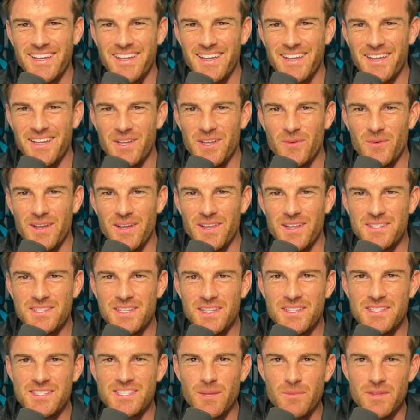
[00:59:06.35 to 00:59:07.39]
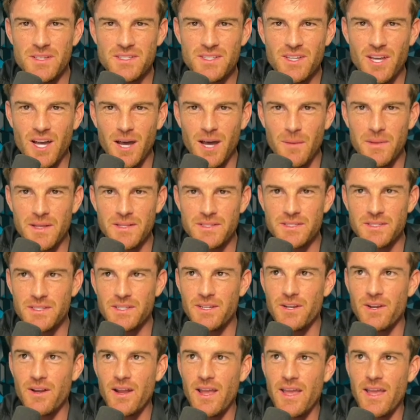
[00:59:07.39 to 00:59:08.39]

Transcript: Anyway, let's get to some of these comments in here.